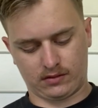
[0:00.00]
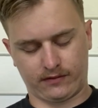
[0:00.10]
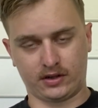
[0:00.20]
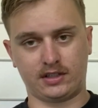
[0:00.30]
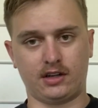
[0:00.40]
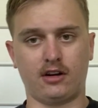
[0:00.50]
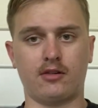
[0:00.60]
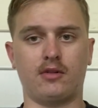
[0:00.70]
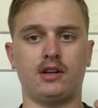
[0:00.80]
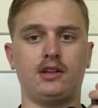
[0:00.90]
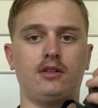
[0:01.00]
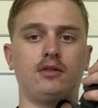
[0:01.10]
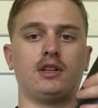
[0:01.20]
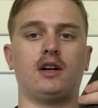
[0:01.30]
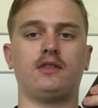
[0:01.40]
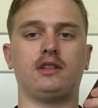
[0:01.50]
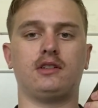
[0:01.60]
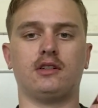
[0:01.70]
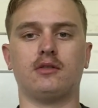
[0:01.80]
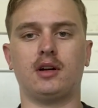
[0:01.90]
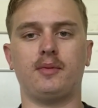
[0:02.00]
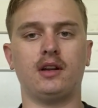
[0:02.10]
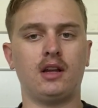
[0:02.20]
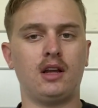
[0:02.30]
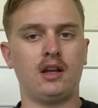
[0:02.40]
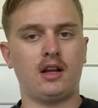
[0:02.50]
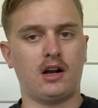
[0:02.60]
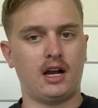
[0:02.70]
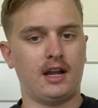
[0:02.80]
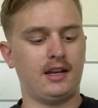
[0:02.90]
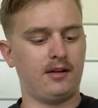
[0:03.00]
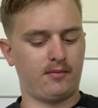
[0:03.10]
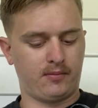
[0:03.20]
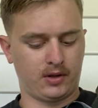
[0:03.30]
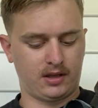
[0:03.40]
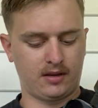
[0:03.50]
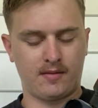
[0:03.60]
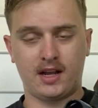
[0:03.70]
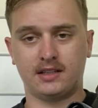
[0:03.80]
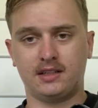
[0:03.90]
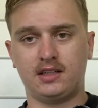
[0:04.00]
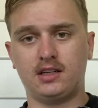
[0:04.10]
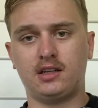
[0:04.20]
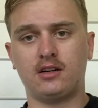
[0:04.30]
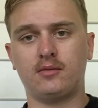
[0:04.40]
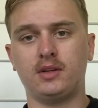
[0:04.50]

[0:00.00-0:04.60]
First thing you're gonna want to do is obviously clear the weapon. I didn't put the magazine in here